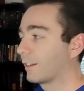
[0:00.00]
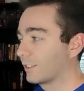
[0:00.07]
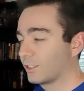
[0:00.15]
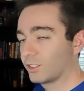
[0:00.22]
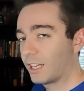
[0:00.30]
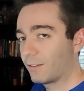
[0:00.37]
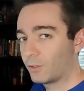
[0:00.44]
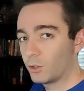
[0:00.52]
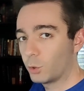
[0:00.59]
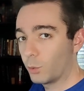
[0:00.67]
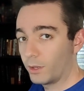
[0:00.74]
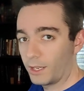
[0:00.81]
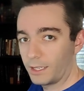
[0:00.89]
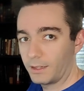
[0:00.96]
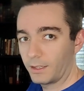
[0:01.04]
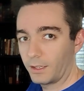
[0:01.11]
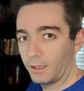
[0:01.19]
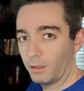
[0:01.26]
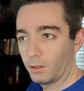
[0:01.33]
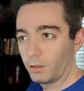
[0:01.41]
does this have to do with
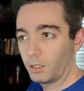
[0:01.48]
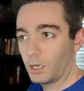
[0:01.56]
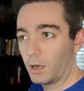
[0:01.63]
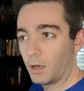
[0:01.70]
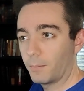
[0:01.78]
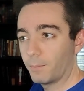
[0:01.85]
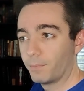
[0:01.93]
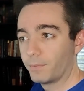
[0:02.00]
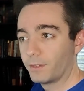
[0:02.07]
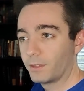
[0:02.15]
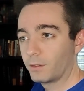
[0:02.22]
anything?